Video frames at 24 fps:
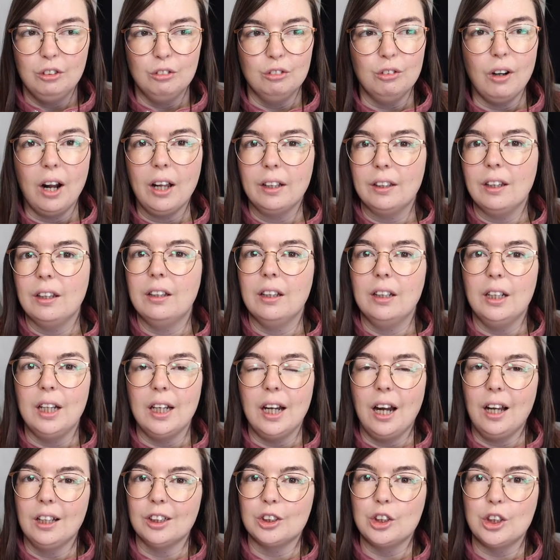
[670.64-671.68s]
rather than
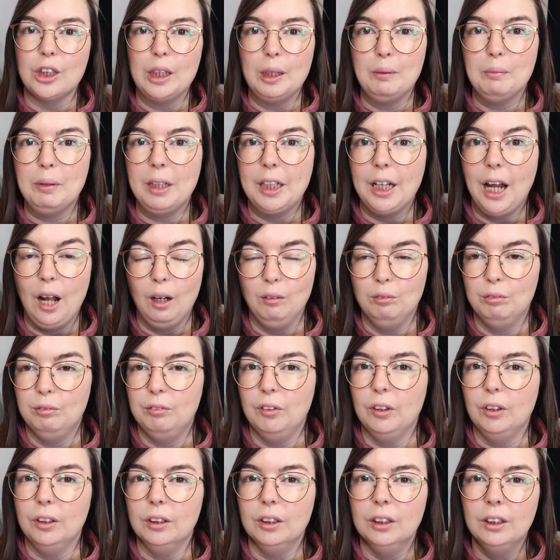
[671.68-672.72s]
it actually being
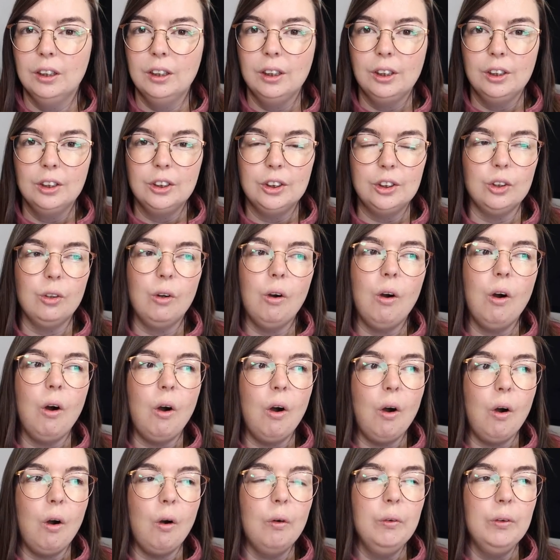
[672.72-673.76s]
helpful.
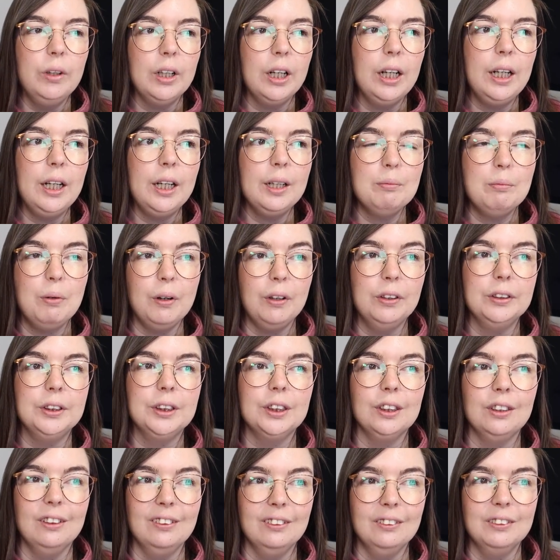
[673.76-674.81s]
So only
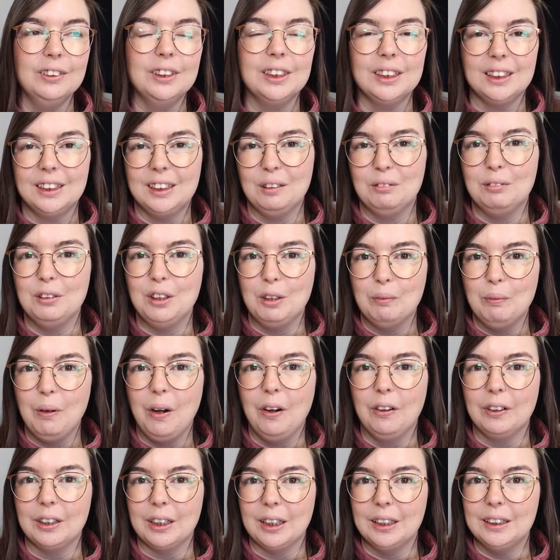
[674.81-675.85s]
put loads of stuff in your
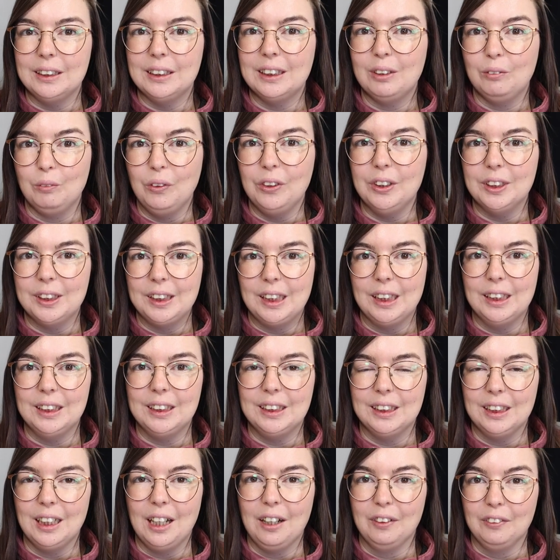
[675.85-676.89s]
pockets, worst
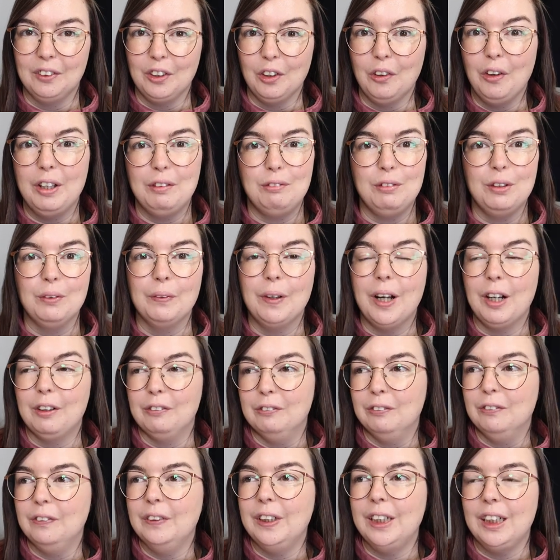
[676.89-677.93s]
case scenario, if you
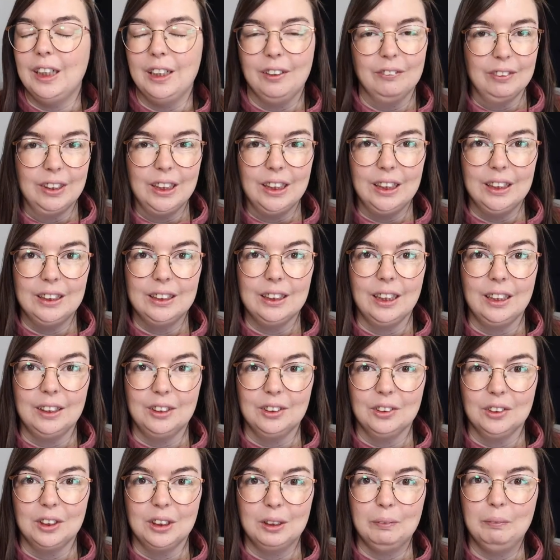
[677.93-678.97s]
are really, really
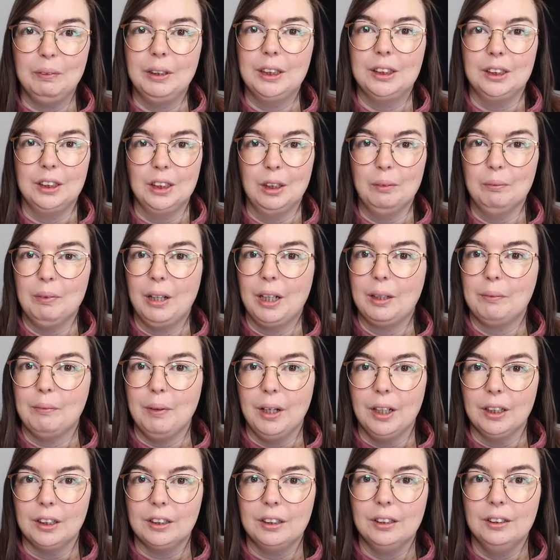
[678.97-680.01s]
tight on space in your
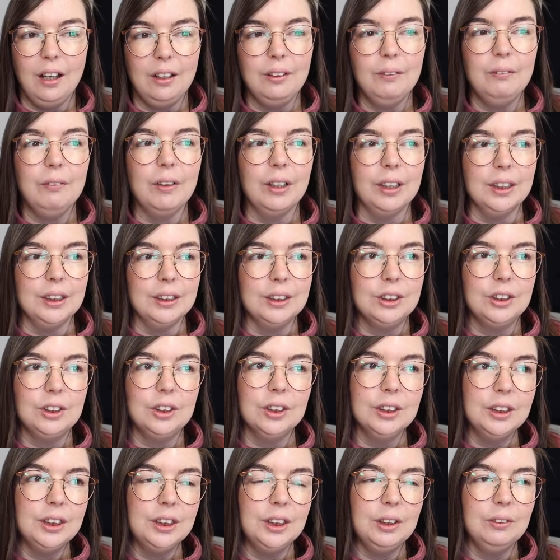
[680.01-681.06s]
backpack. Otherwise,
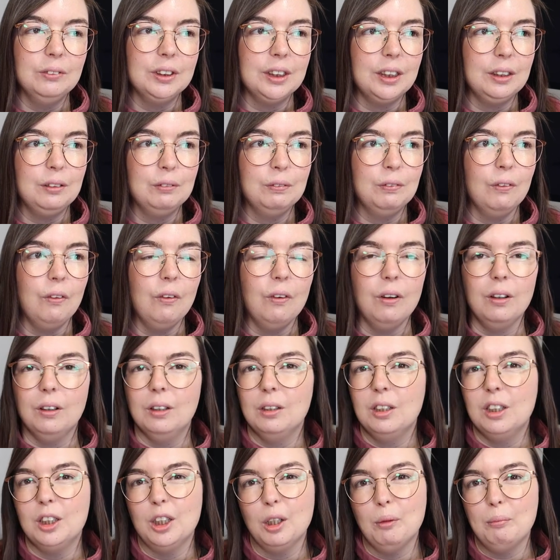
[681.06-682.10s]
just use it
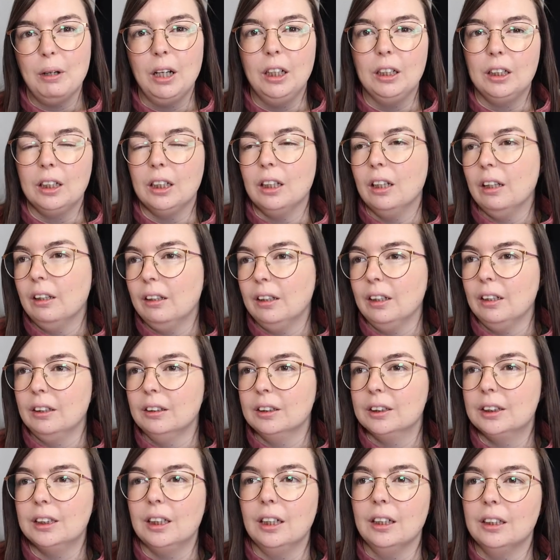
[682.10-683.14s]
for the bulkier
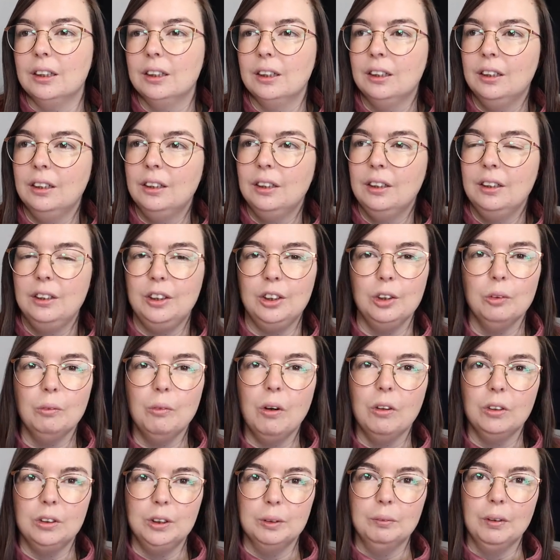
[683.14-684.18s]
things like your
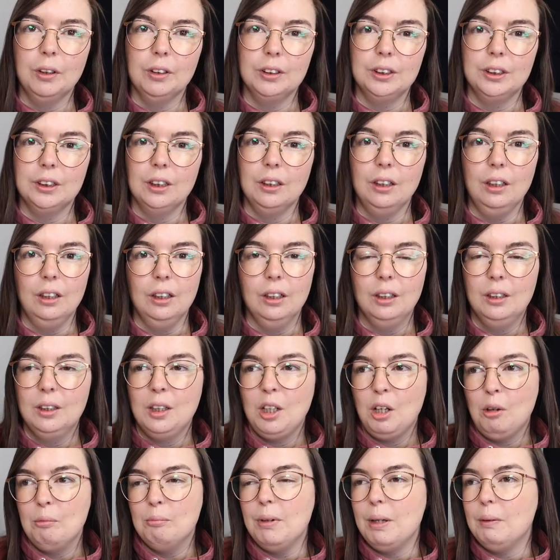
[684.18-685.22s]
water bottle,
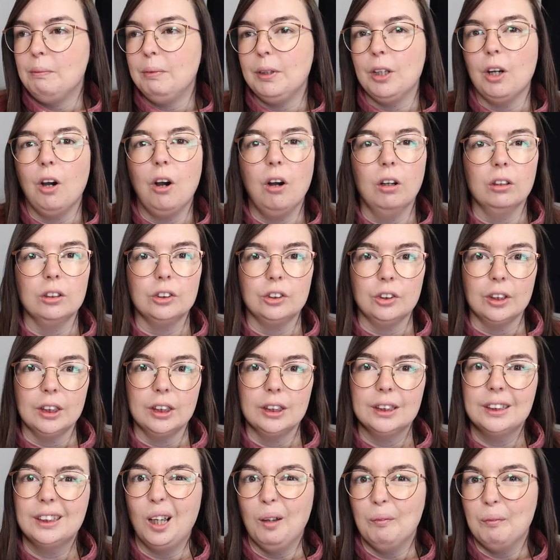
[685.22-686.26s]
maybe a hot
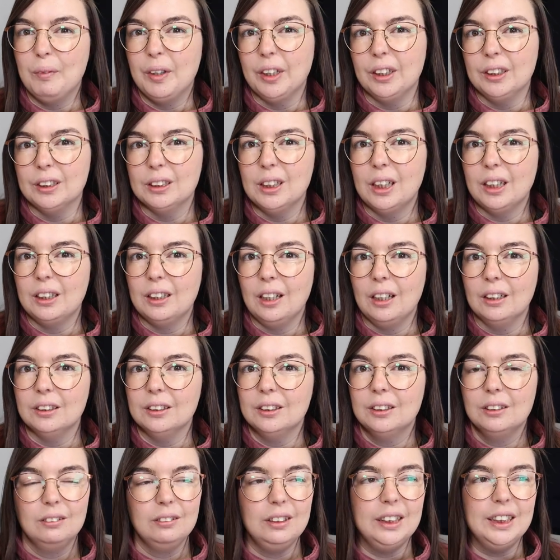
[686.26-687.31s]
drinks cup, things like
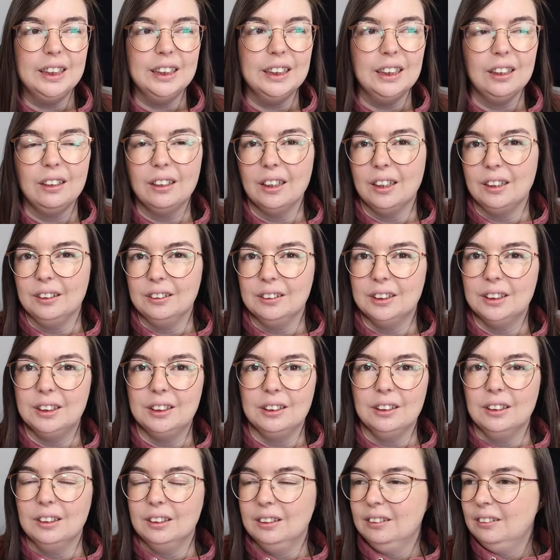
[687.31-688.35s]
that. Easy things
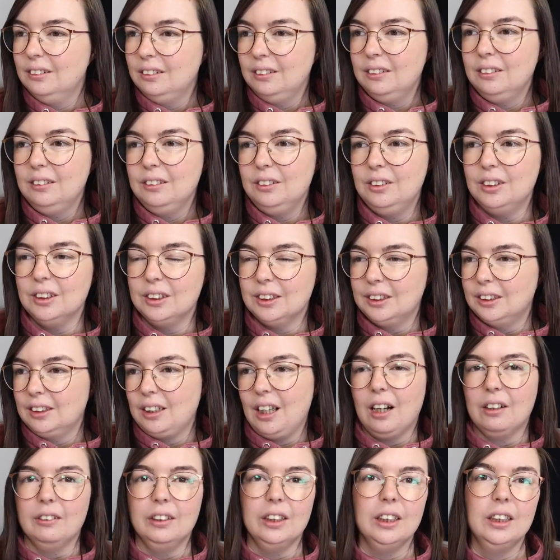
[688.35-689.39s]
to just
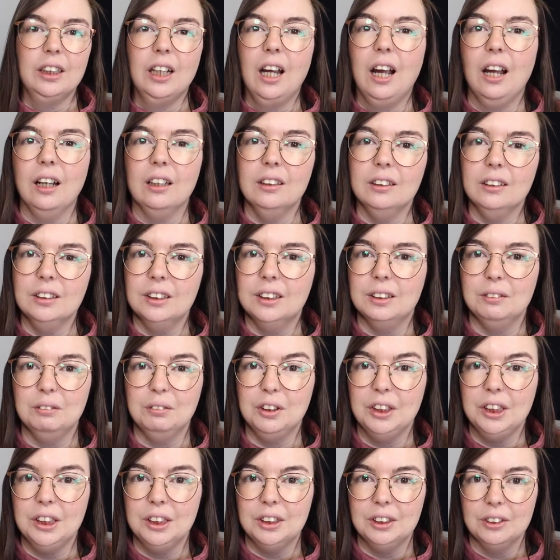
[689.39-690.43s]
carry in your hands if
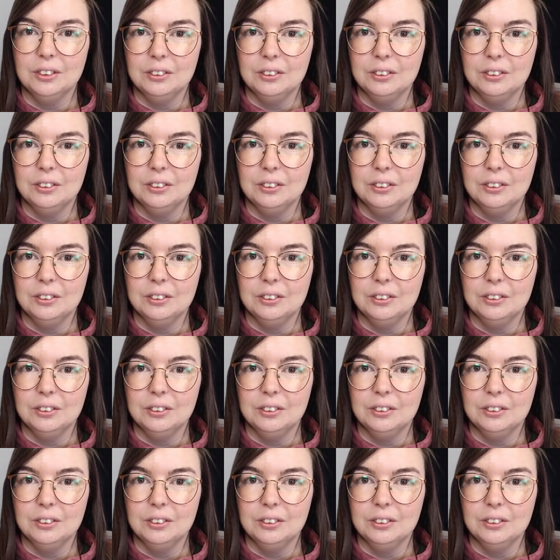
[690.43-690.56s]
you need